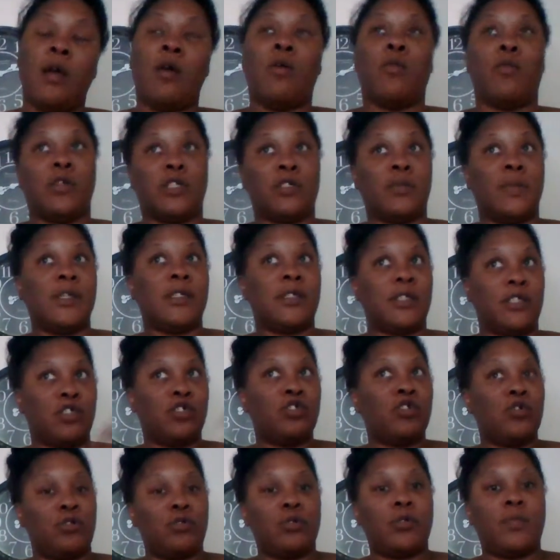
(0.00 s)
Which means that
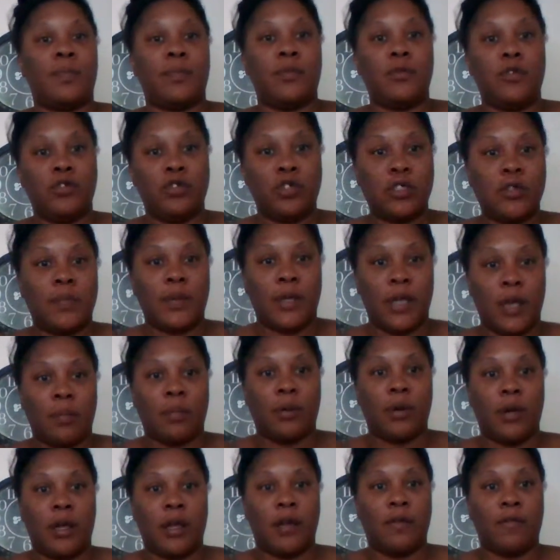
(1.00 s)
you should be able
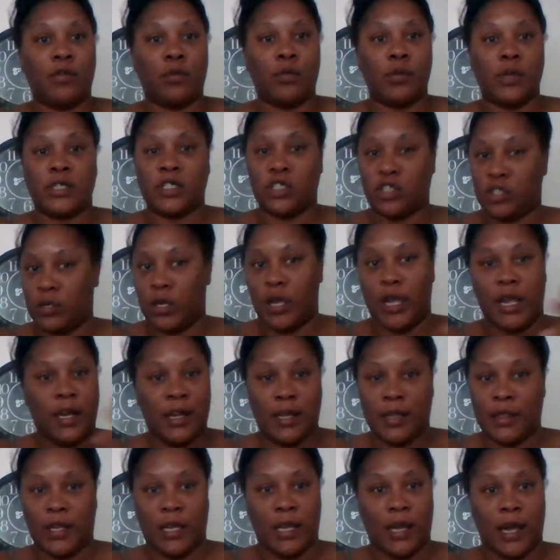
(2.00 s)
to influence
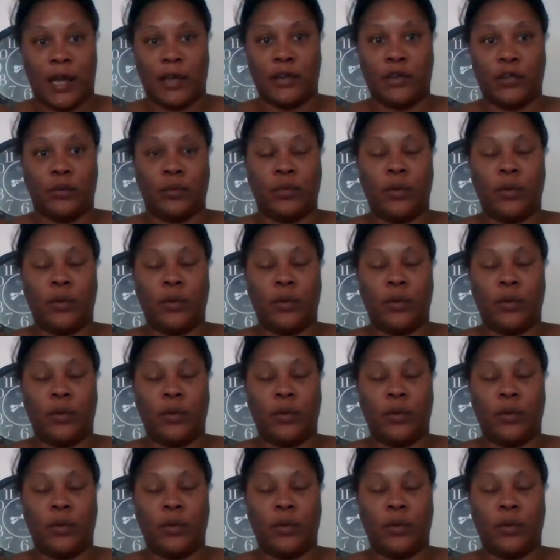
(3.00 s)
anything I do.